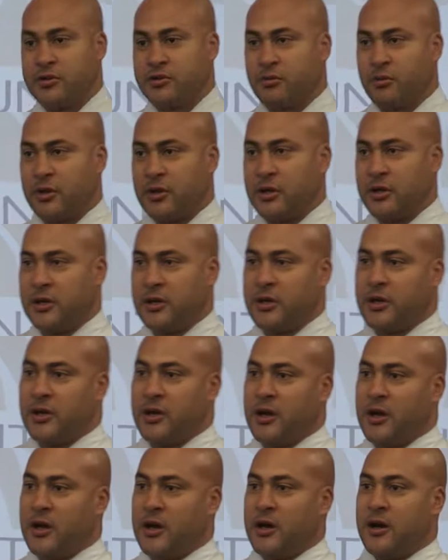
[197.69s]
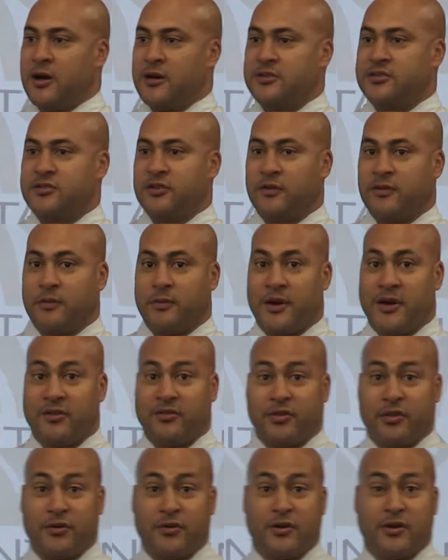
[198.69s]
We serve
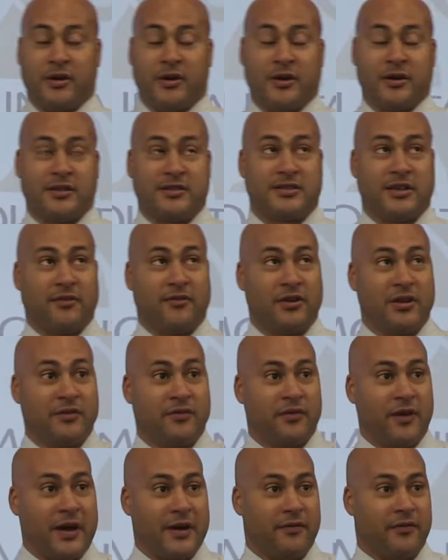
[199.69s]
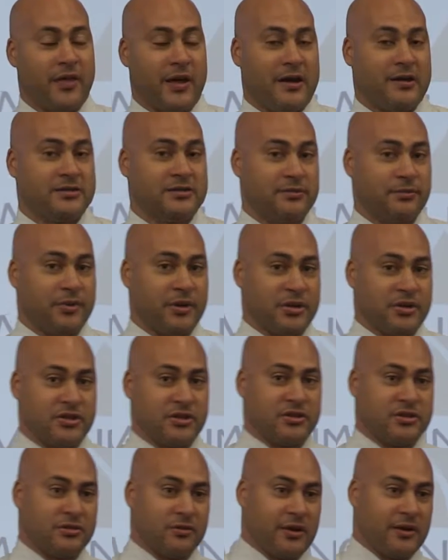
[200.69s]
about 75,000
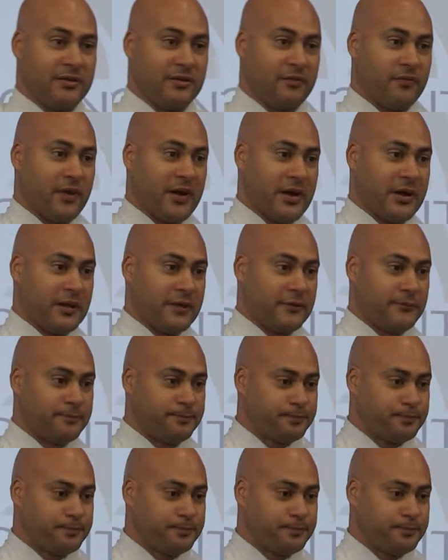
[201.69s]
patients throughout the valley.